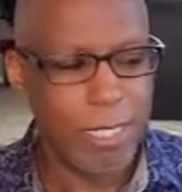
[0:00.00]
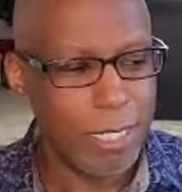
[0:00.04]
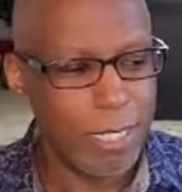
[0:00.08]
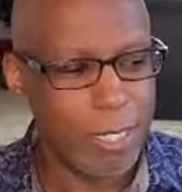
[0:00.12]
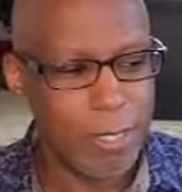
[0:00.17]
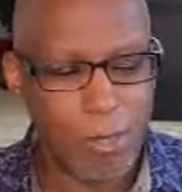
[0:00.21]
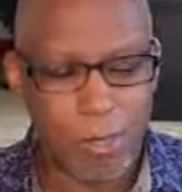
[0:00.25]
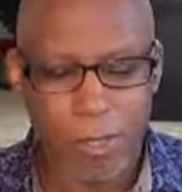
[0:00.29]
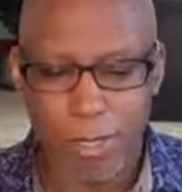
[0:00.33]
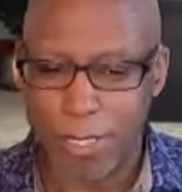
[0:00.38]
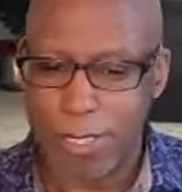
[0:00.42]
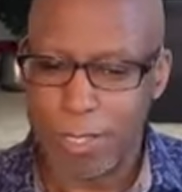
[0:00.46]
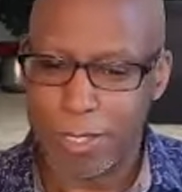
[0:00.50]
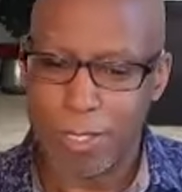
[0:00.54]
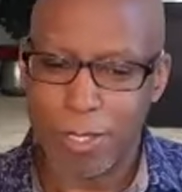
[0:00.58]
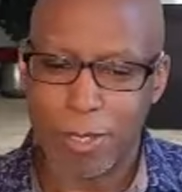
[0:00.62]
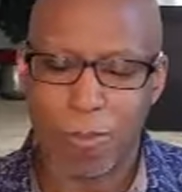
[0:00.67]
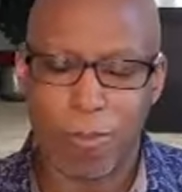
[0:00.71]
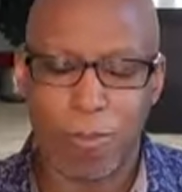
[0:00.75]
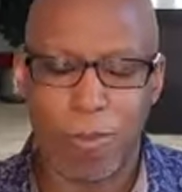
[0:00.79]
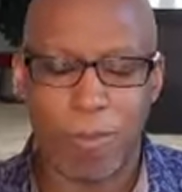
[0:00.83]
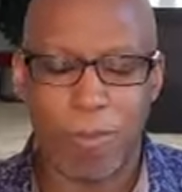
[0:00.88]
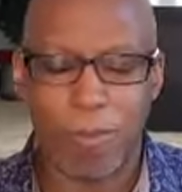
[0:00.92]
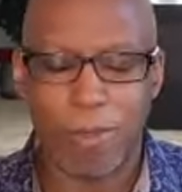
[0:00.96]
You know, and there's
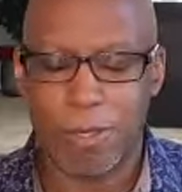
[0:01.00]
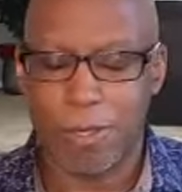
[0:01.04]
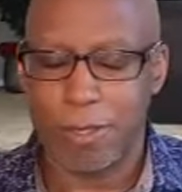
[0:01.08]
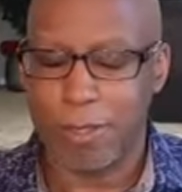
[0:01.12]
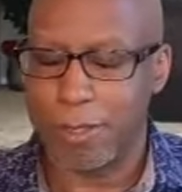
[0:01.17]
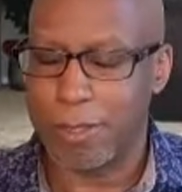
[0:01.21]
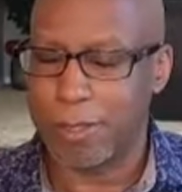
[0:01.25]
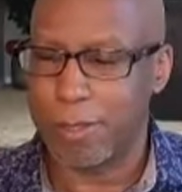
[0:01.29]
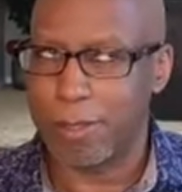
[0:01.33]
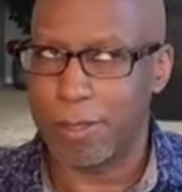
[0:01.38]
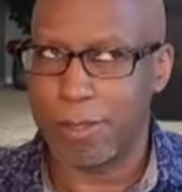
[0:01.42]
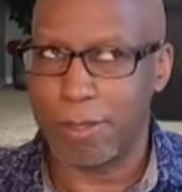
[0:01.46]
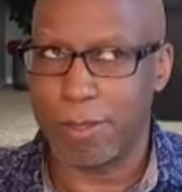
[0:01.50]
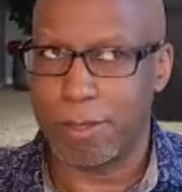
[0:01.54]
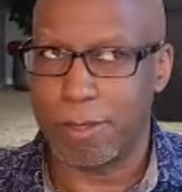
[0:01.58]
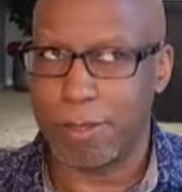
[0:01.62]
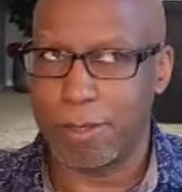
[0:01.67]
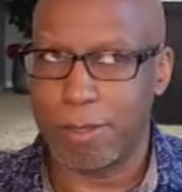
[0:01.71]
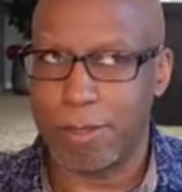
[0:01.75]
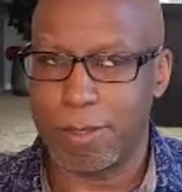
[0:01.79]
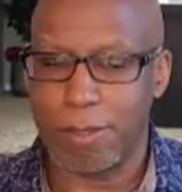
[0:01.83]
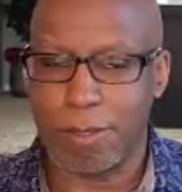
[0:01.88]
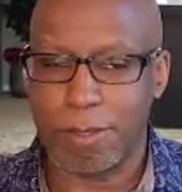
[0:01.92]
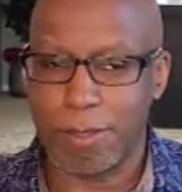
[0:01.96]
some women,
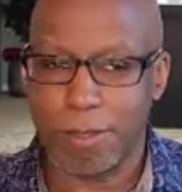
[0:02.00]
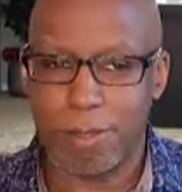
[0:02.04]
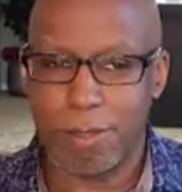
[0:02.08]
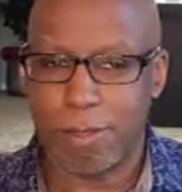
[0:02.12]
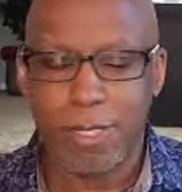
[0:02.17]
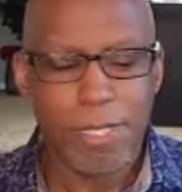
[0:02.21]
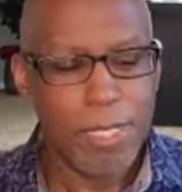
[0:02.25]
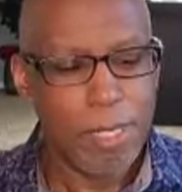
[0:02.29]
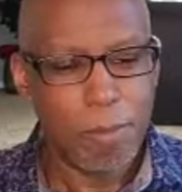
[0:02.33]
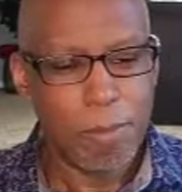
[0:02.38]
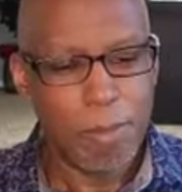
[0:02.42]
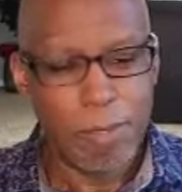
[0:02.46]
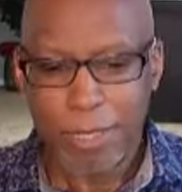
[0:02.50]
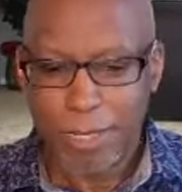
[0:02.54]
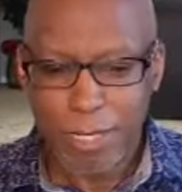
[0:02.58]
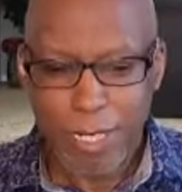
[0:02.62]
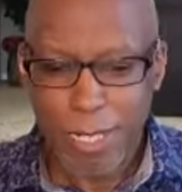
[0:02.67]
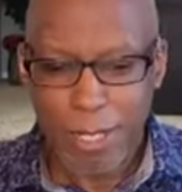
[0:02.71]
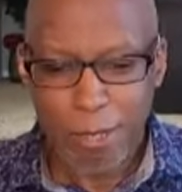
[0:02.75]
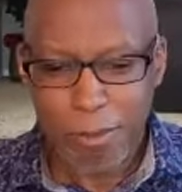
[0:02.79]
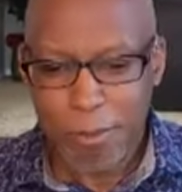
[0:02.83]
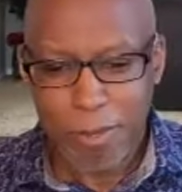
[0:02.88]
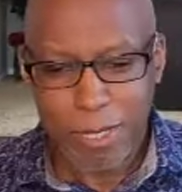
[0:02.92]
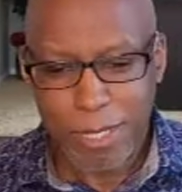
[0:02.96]
but
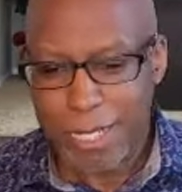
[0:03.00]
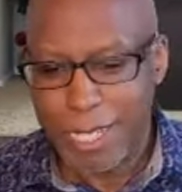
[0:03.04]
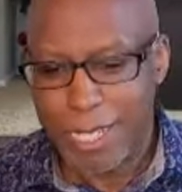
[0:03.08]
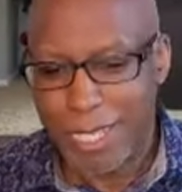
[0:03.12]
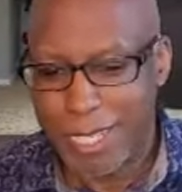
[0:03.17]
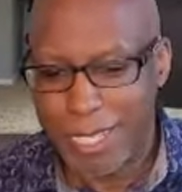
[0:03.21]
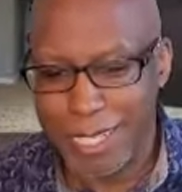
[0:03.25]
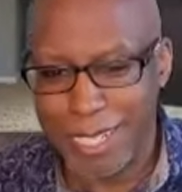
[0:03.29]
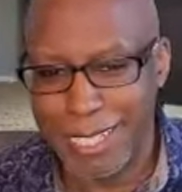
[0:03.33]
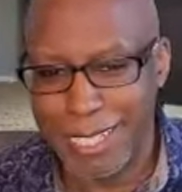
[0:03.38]
then when,